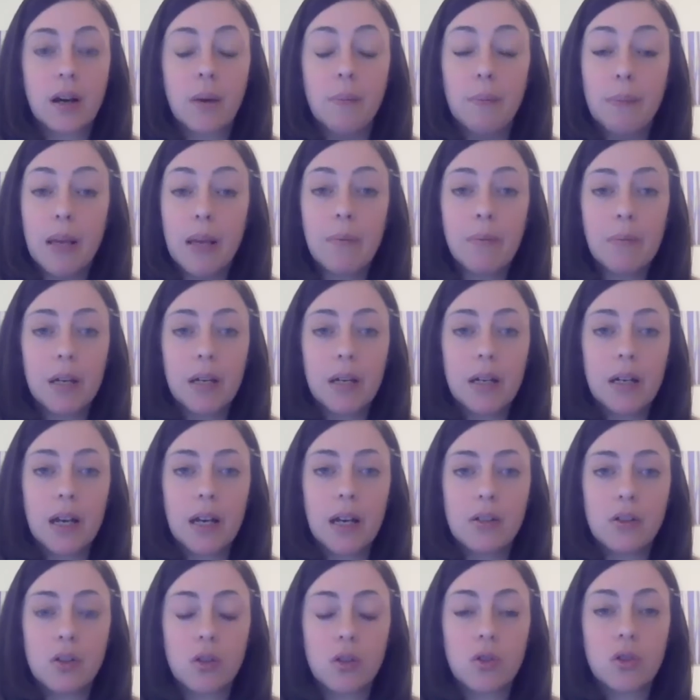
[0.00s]

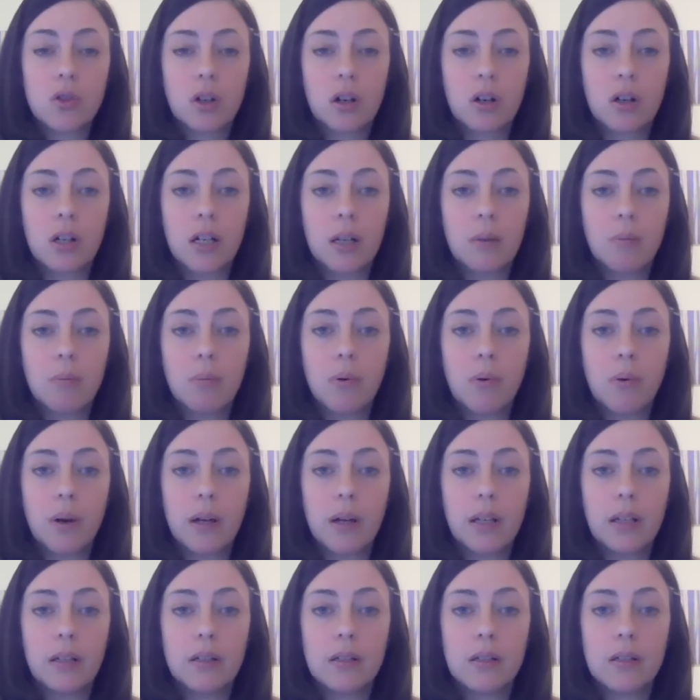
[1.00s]
commitment, as a starting
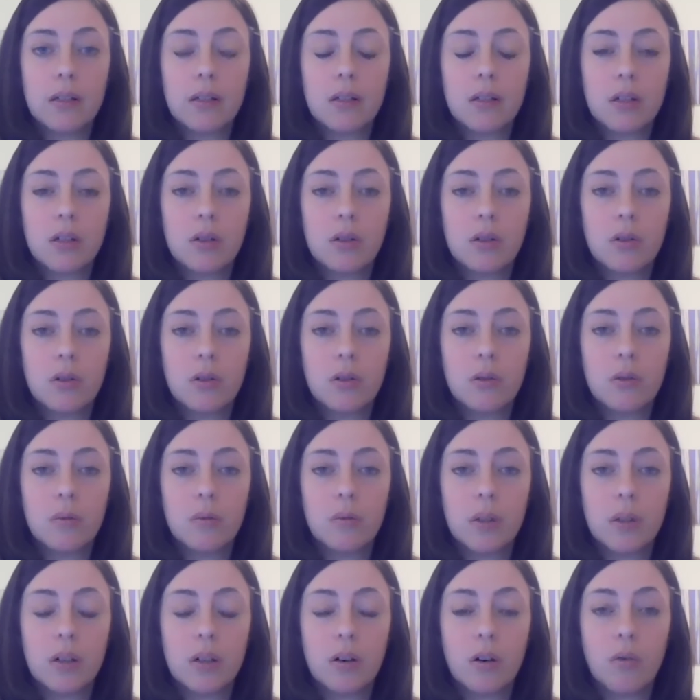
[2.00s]
point
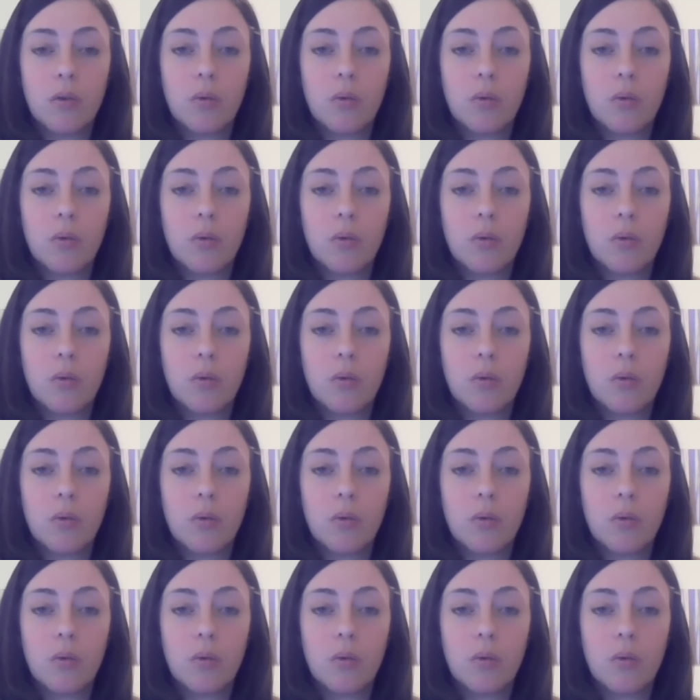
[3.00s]
to, you